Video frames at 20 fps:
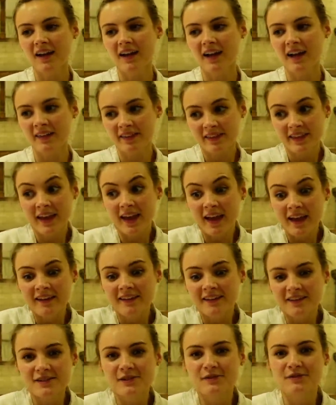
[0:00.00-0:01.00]
at the
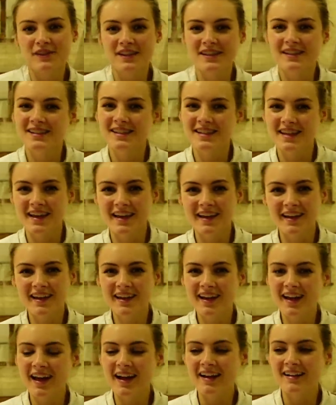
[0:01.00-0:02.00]
end of this
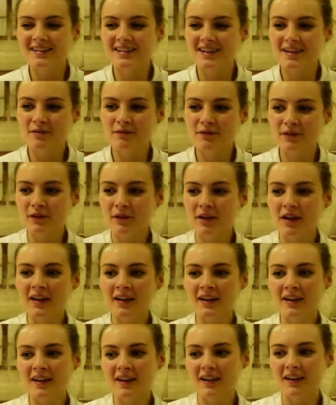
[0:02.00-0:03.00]
year. And I feel
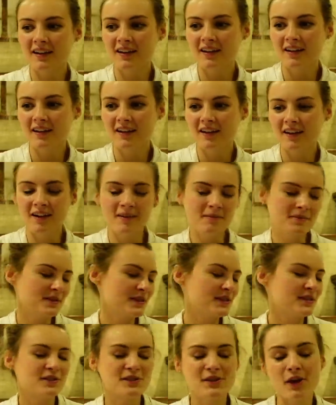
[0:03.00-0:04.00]
like I'm
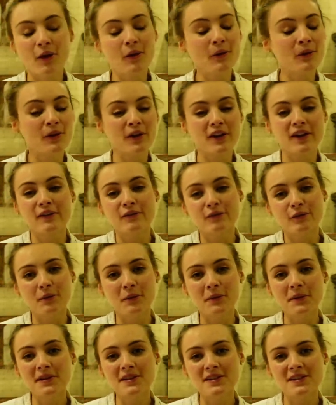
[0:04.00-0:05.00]
so looking
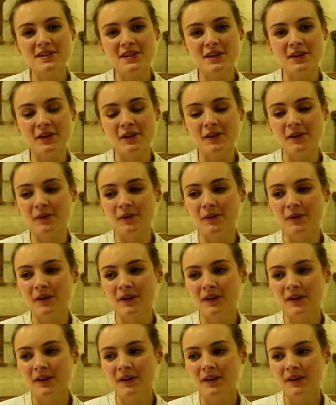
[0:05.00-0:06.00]
forward to
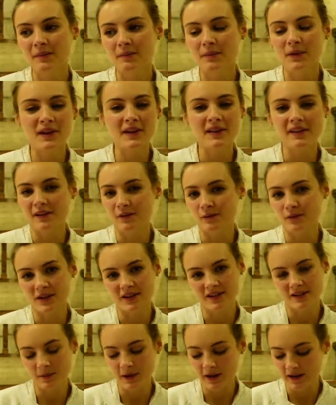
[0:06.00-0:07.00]
putting that all
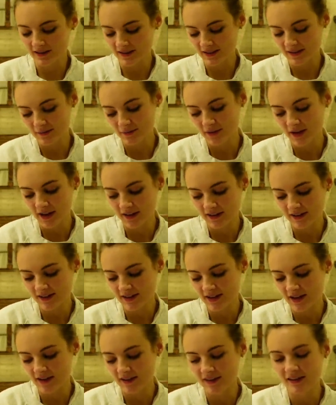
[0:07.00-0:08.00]
into practice for next
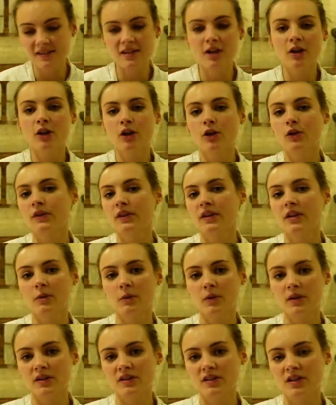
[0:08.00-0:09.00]
year. There's a lot that I
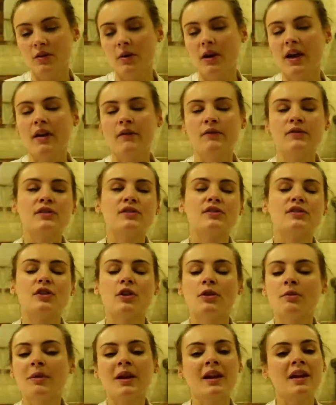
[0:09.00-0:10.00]
want to do. I have
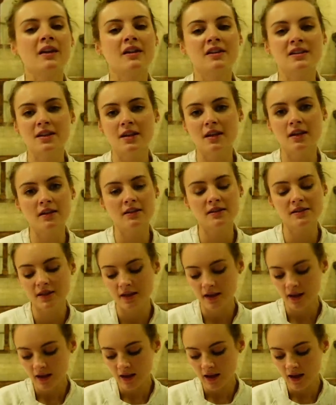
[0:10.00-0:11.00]
so many ideas.
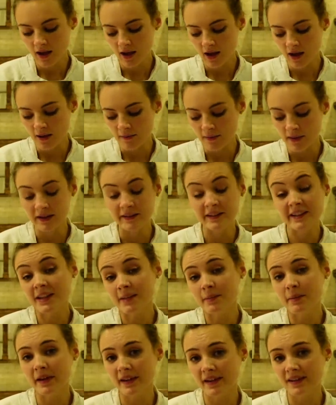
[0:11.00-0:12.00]
And she
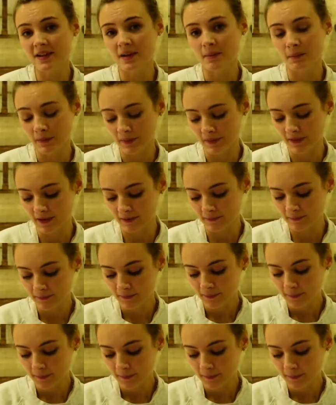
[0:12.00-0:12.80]
picked up on that.